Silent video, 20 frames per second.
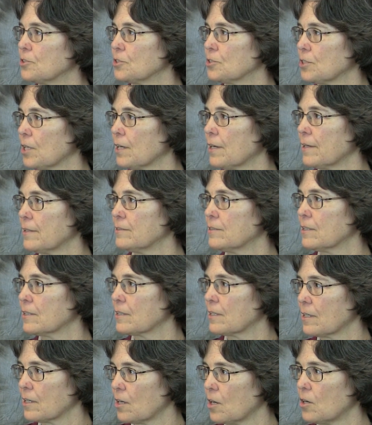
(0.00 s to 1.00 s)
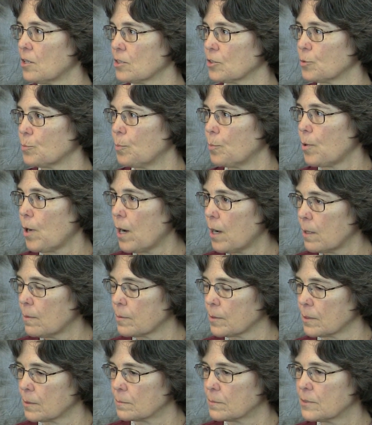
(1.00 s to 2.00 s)
designs that can cause
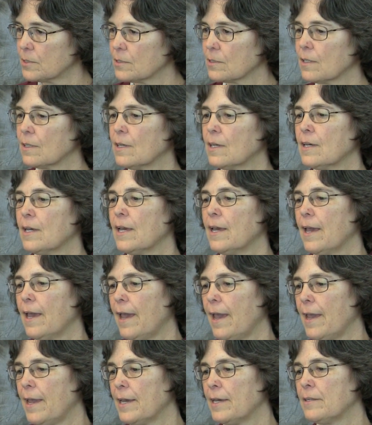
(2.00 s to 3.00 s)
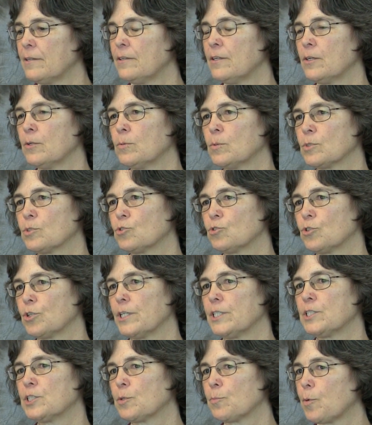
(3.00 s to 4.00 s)
problems, and it will
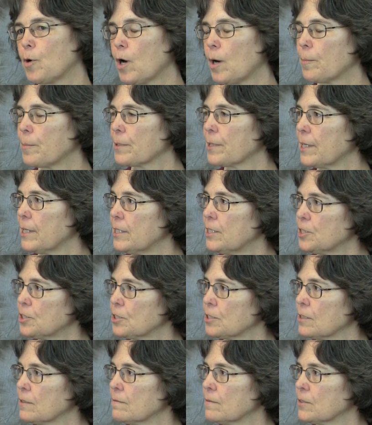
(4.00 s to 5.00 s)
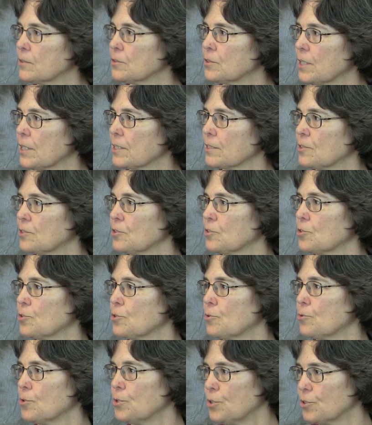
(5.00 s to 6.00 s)
trace the propagation of those X's
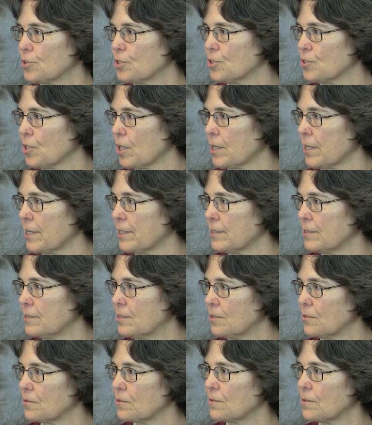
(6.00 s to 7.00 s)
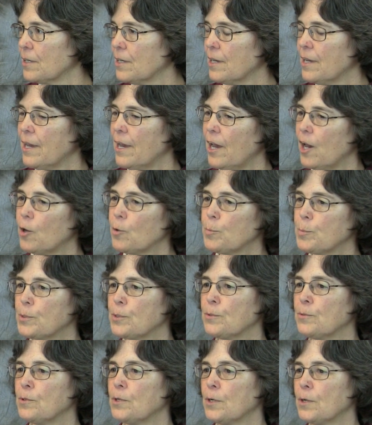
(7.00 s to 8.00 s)
through your design to help
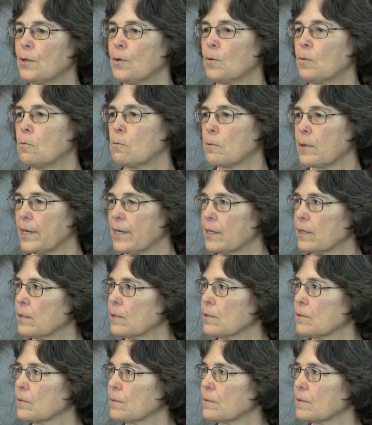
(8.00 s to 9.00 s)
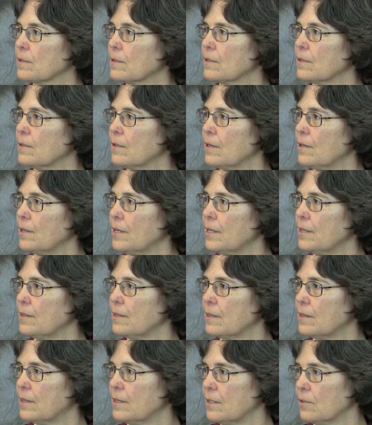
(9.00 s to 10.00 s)
you know where
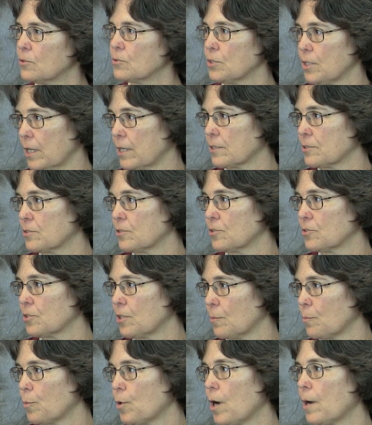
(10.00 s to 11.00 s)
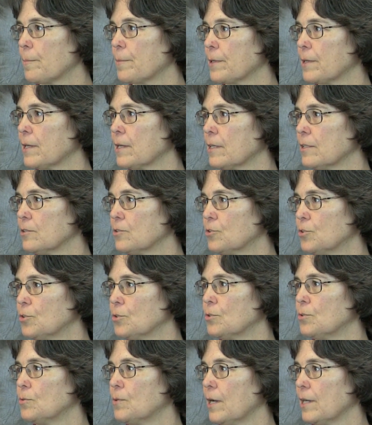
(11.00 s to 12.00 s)
those X's can propagate
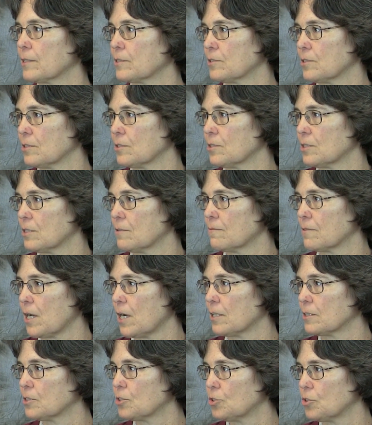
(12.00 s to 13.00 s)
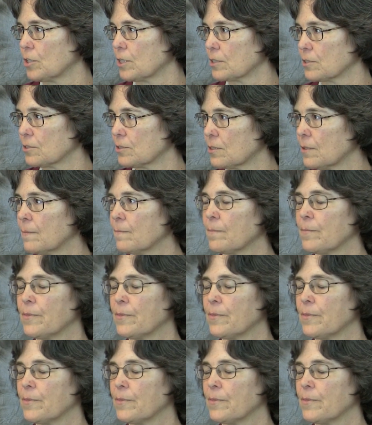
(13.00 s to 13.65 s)
to X-sensitive constructs.